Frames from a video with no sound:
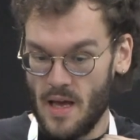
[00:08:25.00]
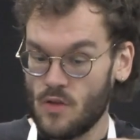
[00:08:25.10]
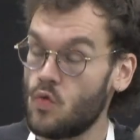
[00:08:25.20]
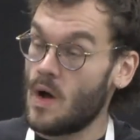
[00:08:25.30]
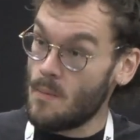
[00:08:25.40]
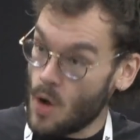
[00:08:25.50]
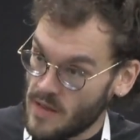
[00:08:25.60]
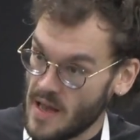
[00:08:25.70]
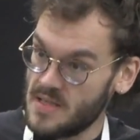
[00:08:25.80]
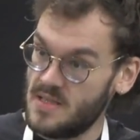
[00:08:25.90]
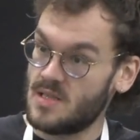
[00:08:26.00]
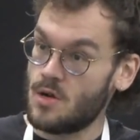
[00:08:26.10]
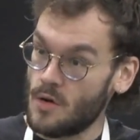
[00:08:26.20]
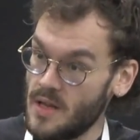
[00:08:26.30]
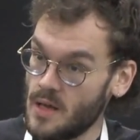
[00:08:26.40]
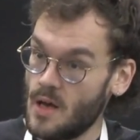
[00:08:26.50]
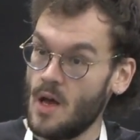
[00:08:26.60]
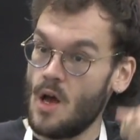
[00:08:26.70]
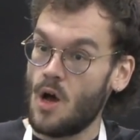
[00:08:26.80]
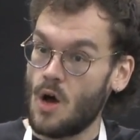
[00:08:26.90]
to amortize this learning
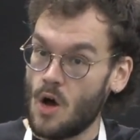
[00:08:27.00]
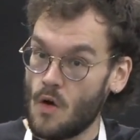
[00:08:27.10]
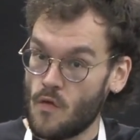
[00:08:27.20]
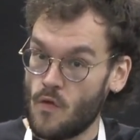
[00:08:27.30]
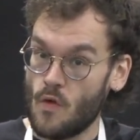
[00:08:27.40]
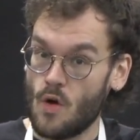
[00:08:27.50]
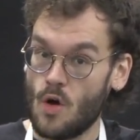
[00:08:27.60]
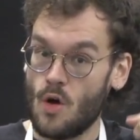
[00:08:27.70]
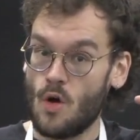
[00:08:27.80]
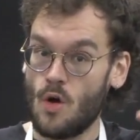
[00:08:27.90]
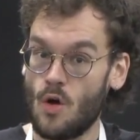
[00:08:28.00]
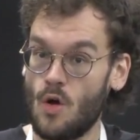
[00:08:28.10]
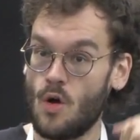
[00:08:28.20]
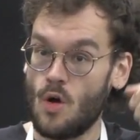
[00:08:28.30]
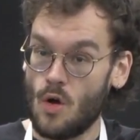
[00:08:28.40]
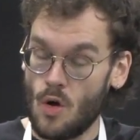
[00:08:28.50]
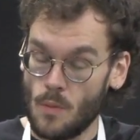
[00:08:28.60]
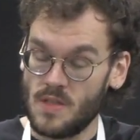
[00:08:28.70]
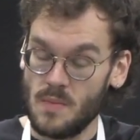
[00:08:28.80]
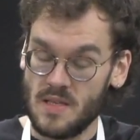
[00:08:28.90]
of
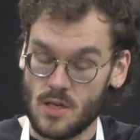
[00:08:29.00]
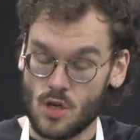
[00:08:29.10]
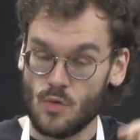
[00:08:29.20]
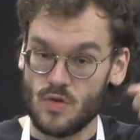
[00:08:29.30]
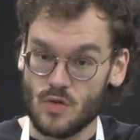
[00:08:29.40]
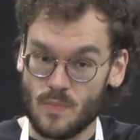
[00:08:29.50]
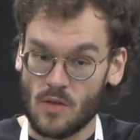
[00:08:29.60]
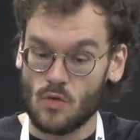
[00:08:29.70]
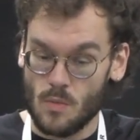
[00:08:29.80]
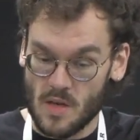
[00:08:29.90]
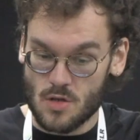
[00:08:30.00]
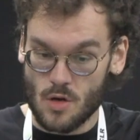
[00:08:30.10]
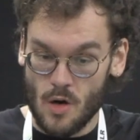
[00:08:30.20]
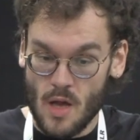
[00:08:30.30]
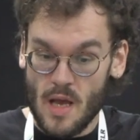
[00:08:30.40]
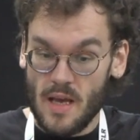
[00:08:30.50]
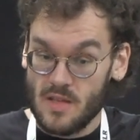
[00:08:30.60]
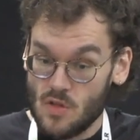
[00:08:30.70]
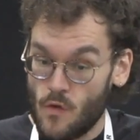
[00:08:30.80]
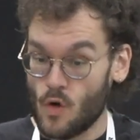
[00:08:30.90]
optimization with respect to the mixture
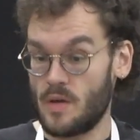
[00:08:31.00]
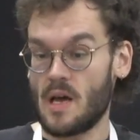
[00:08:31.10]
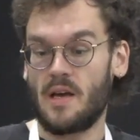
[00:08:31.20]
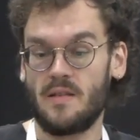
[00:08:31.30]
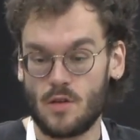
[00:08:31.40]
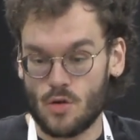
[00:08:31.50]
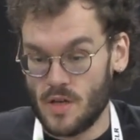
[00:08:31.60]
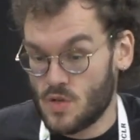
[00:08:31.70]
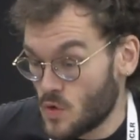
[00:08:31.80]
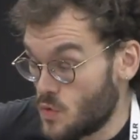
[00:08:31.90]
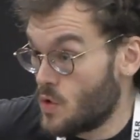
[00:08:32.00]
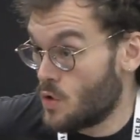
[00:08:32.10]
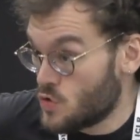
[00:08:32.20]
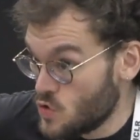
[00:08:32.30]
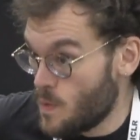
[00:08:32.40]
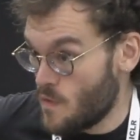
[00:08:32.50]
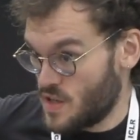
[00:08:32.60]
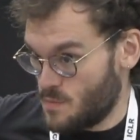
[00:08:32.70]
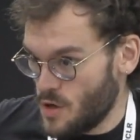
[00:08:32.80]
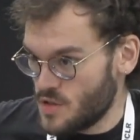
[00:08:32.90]
is the following architecture. It's what we call a soup of
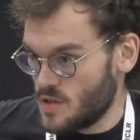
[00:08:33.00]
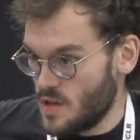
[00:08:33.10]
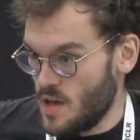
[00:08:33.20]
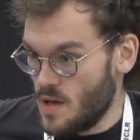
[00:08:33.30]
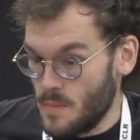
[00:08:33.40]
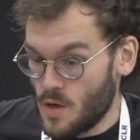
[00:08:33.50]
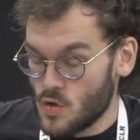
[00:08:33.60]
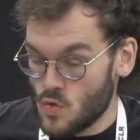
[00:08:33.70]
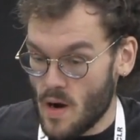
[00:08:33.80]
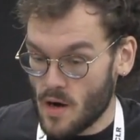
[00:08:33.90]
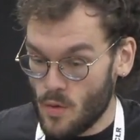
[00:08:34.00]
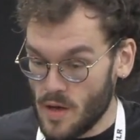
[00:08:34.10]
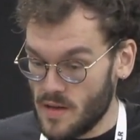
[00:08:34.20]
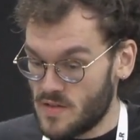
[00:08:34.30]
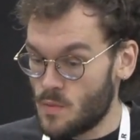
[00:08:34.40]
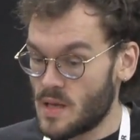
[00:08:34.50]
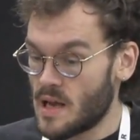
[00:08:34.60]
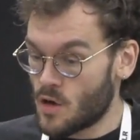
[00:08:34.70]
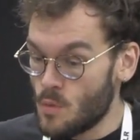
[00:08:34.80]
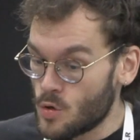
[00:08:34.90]
experts, because it's a bit
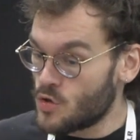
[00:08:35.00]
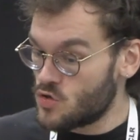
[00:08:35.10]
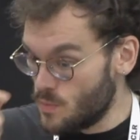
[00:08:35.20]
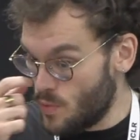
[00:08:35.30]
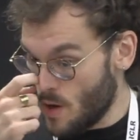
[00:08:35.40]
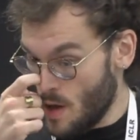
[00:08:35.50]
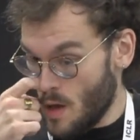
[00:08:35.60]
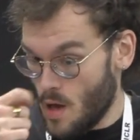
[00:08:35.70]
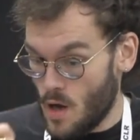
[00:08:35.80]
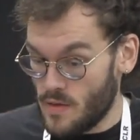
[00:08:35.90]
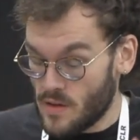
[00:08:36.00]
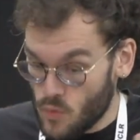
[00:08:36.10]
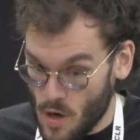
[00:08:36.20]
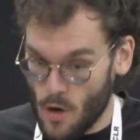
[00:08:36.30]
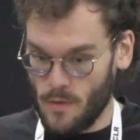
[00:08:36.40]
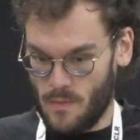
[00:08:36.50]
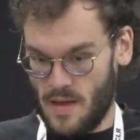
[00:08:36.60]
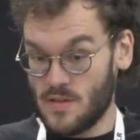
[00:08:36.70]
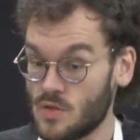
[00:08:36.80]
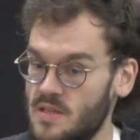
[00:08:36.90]
like a model soup that we learn.
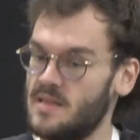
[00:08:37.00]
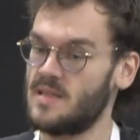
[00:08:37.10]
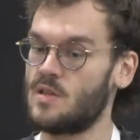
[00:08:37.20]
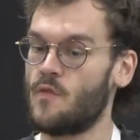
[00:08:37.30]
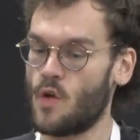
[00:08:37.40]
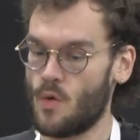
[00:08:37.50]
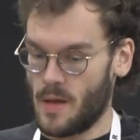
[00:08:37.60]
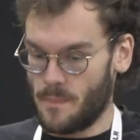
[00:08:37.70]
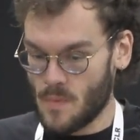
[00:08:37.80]
And so the idea is the following.